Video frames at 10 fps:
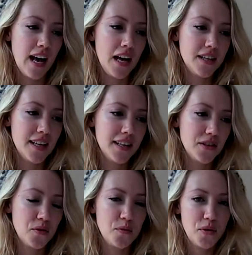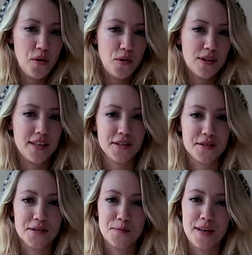And then lo and behold, he
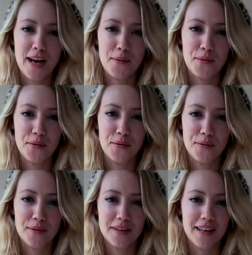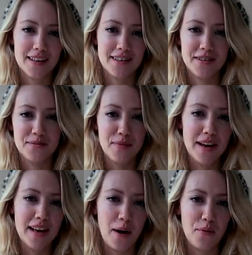goes on to be Apple, like to
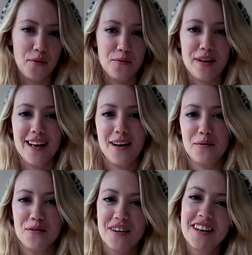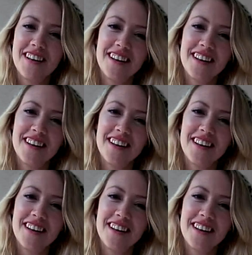make Apple be Apple.